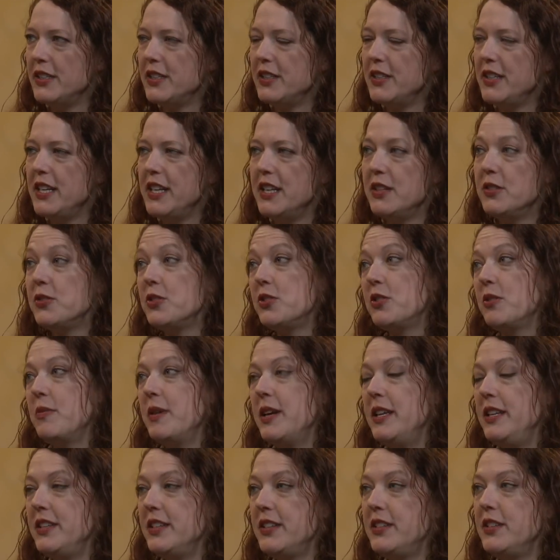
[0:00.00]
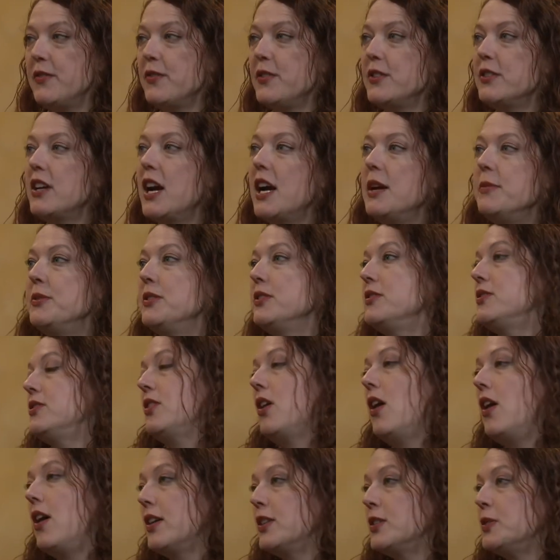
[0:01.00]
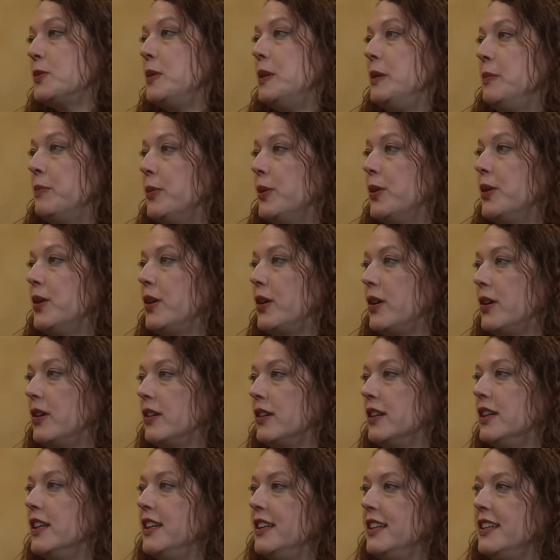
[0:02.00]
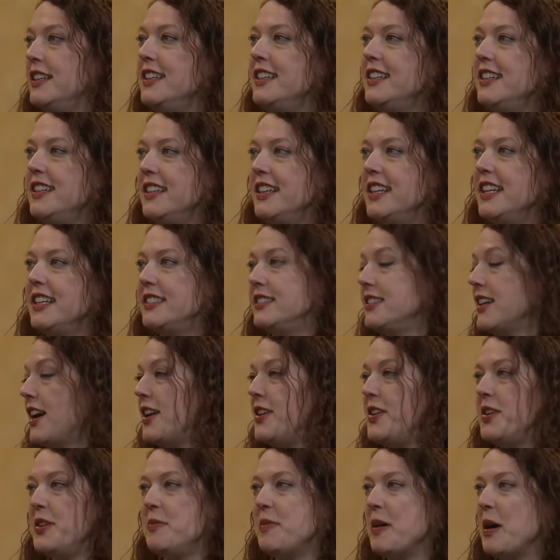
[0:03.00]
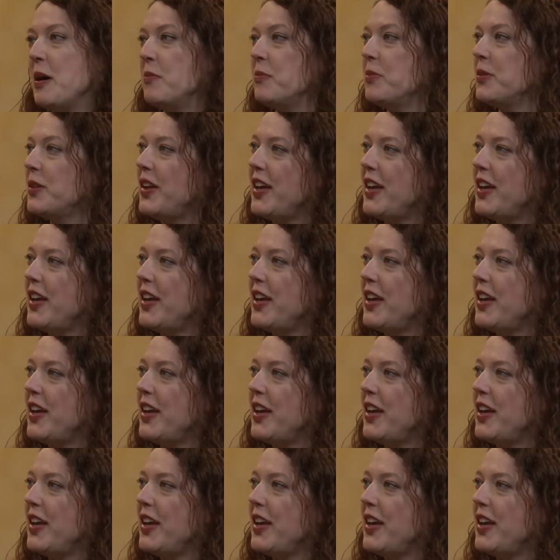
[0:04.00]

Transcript: to the instrument, the different types of songs people are excited about mm-hmm.